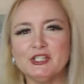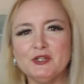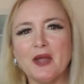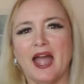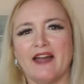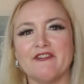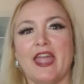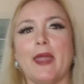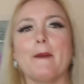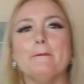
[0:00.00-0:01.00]
Do you
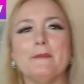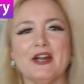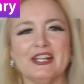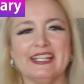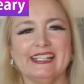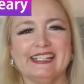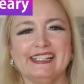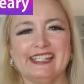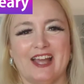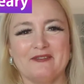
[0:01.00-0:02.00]
have a
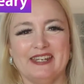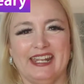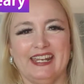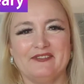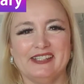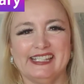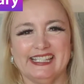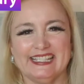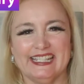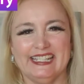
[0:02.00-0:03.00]
market dominating
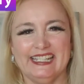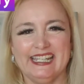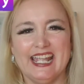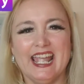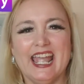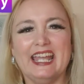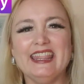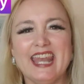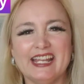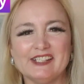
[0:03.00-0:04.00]
position?
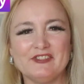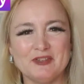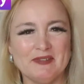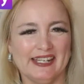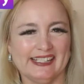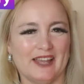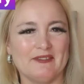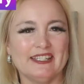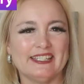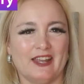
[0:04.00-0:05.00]
In the next few minutes,
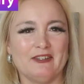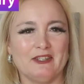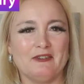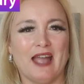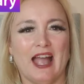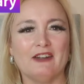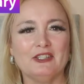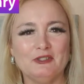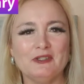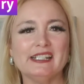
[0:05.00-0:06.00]
I'm going to show you how
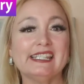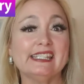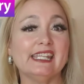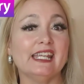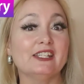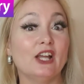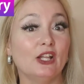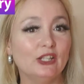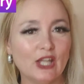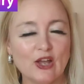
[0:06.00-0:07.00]
you can stand
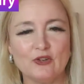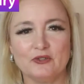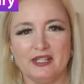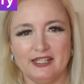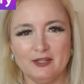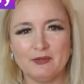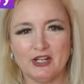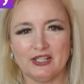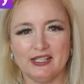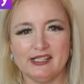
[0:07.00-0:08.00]
alone in the
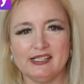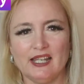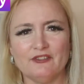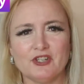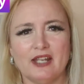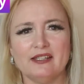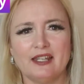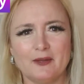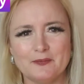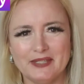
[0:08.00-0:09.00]
market instead of trying
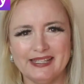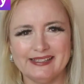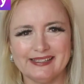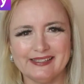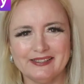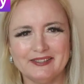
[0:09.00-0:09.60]
to compete.